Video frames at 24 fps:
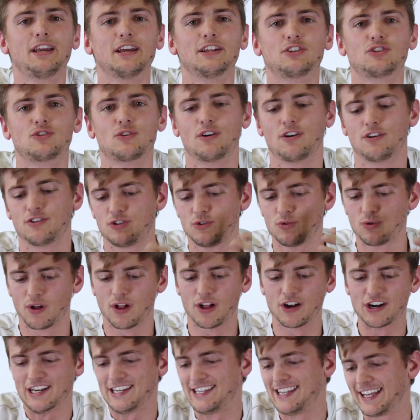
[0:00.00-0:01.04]
And so as you all
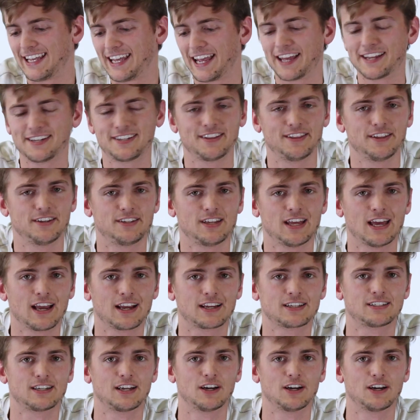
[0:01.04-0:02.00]
are digging into the text,